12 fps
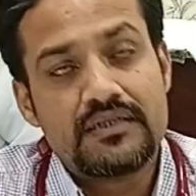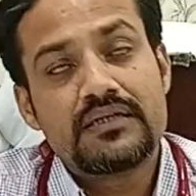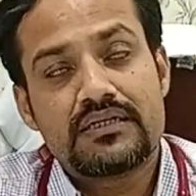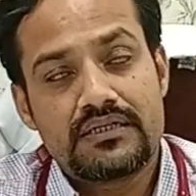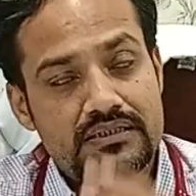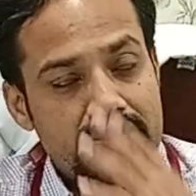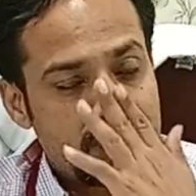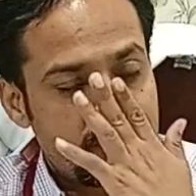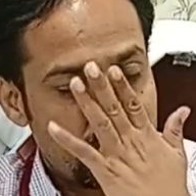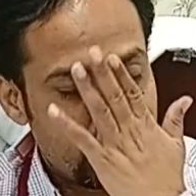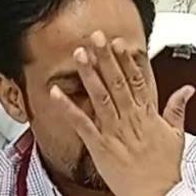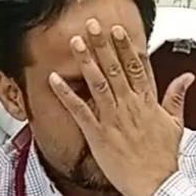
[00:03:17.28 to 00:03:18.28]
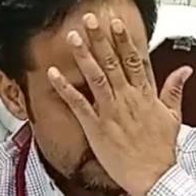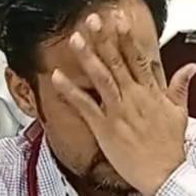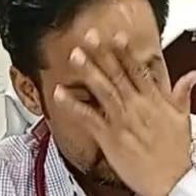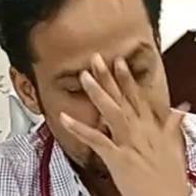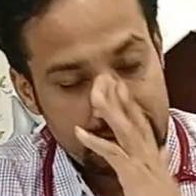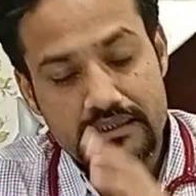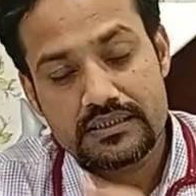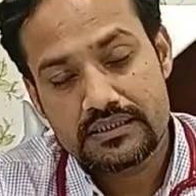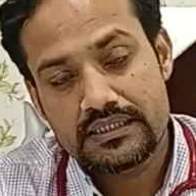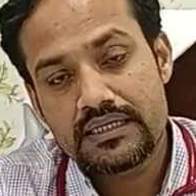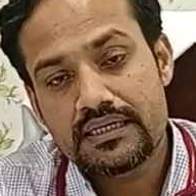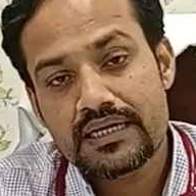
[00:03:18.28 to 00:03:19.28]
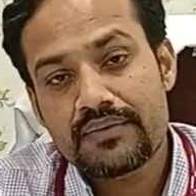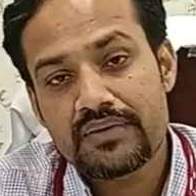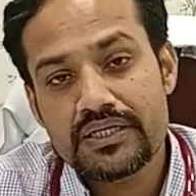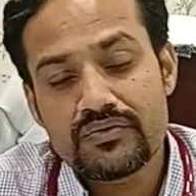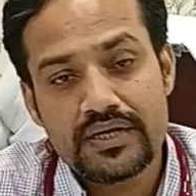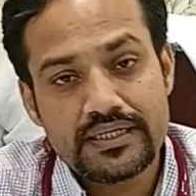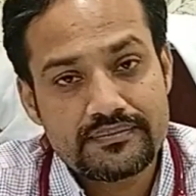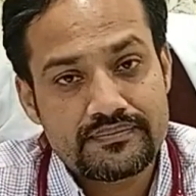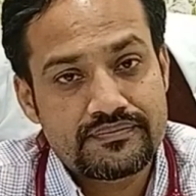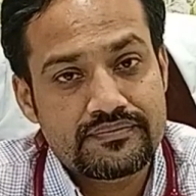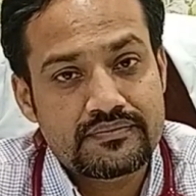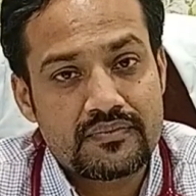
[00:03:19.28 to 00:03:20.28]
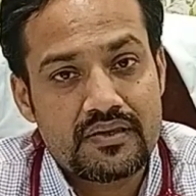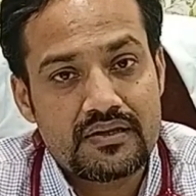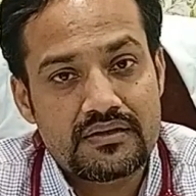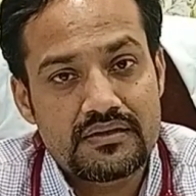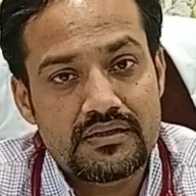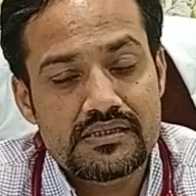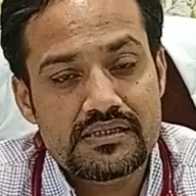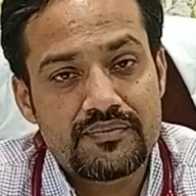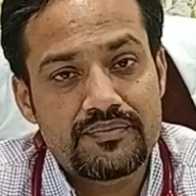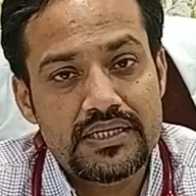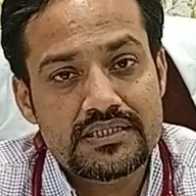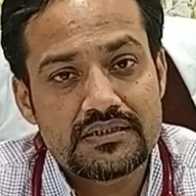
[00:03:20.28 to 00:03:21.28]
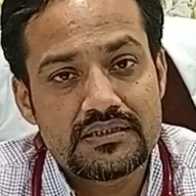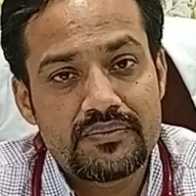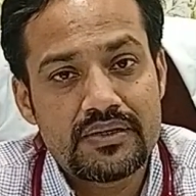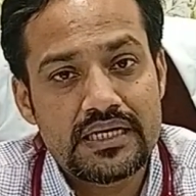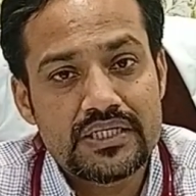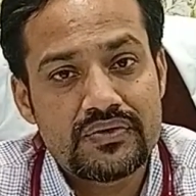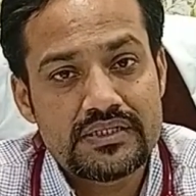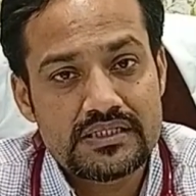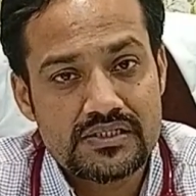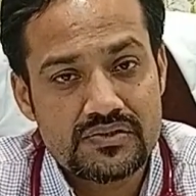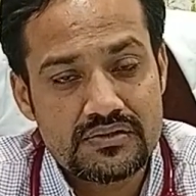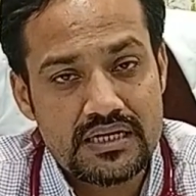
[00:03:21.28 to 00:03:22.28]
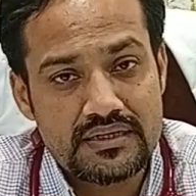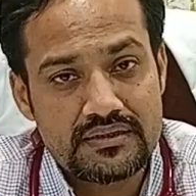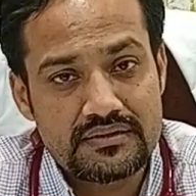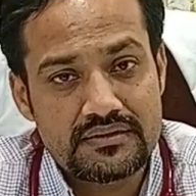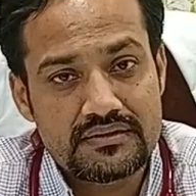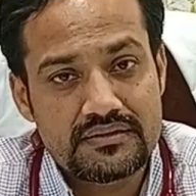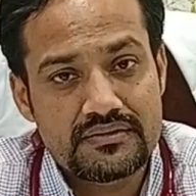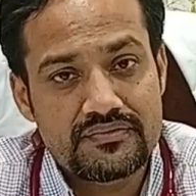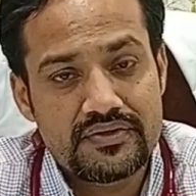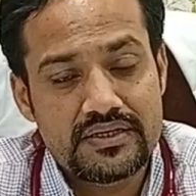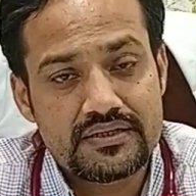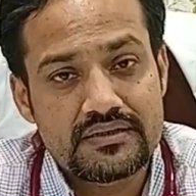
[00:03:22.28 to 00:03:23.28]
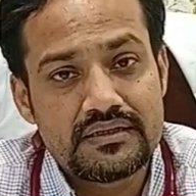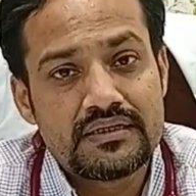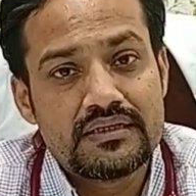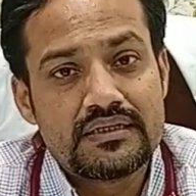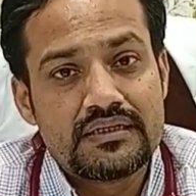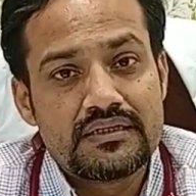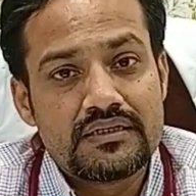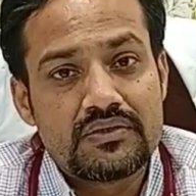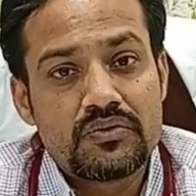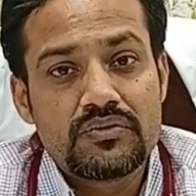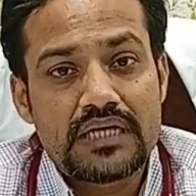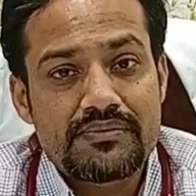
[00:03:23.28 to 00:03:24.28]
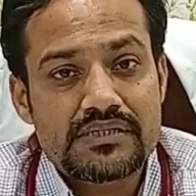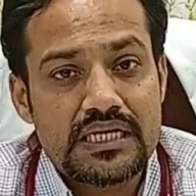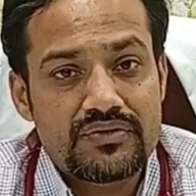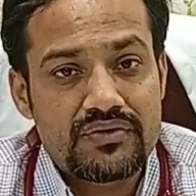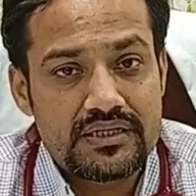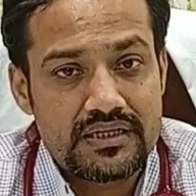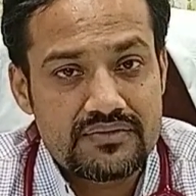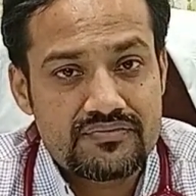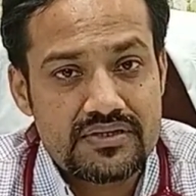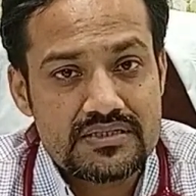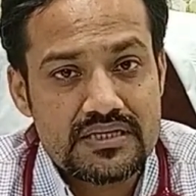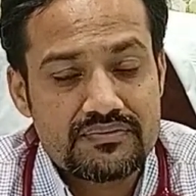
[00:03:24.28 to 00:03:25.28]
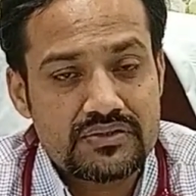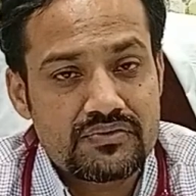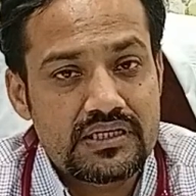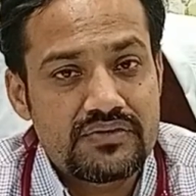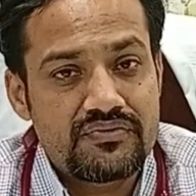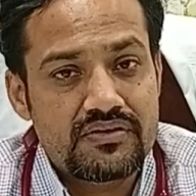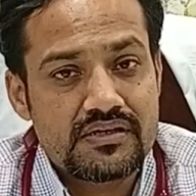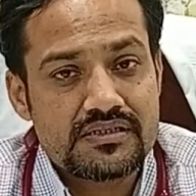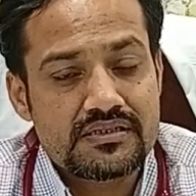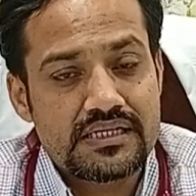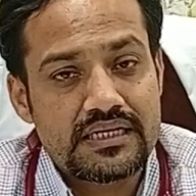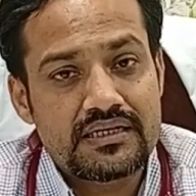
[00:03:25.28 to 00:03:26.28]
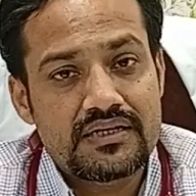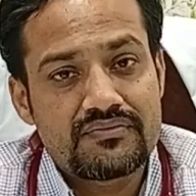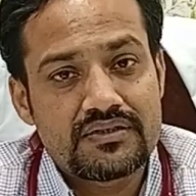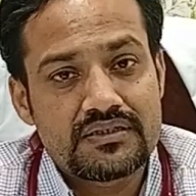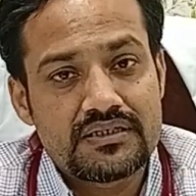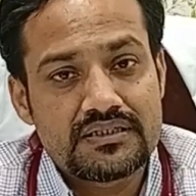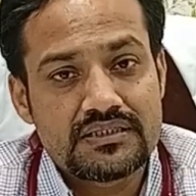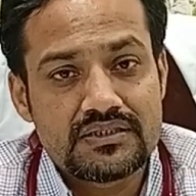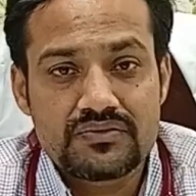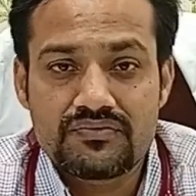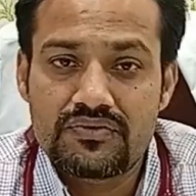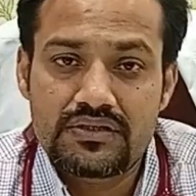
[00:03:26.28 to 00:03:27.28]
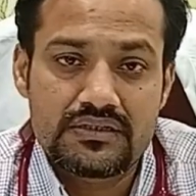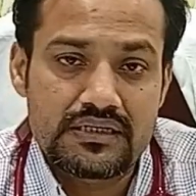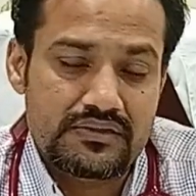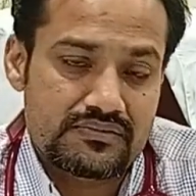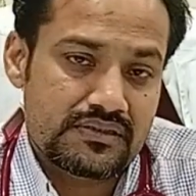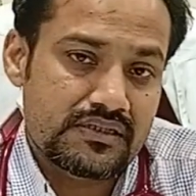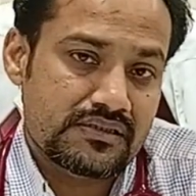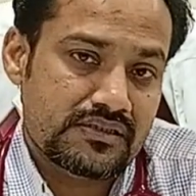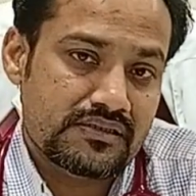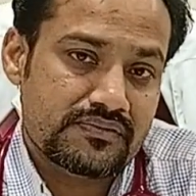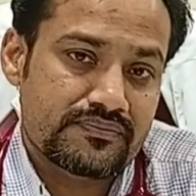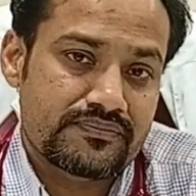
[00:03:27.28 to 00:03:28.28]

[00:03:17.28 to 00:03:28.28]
36 to 40 hours, it's a single time IUI. In some patients, double IUI is also done, where 2 times IUI done, first after 24 hours and second after 36 to 40 hours.